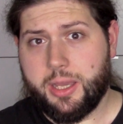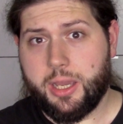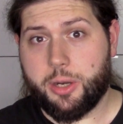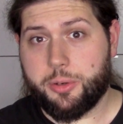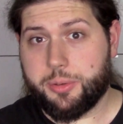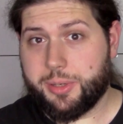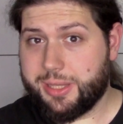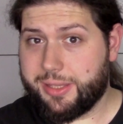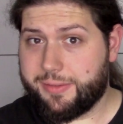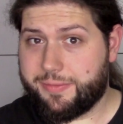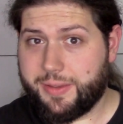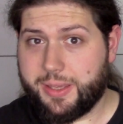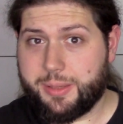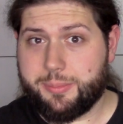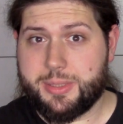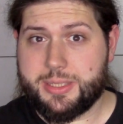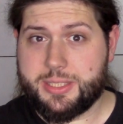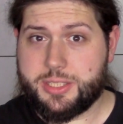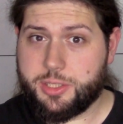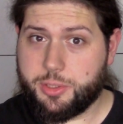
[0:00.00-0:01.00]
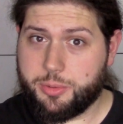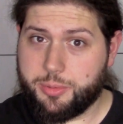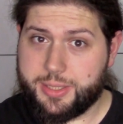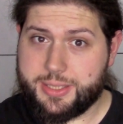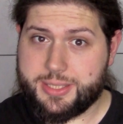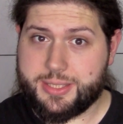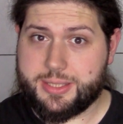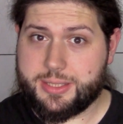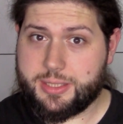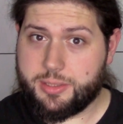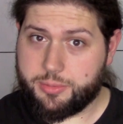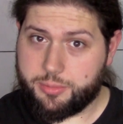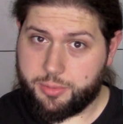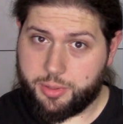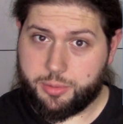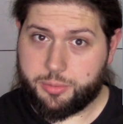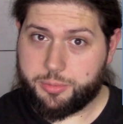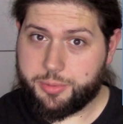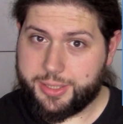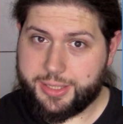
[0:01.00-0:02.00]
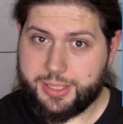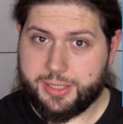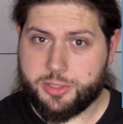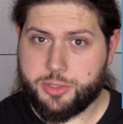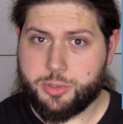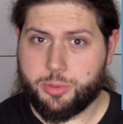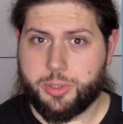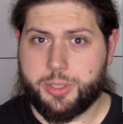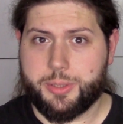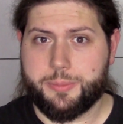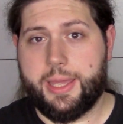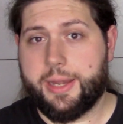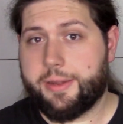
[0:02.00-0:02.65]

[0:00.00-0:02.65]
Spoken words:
a really famous US retail store.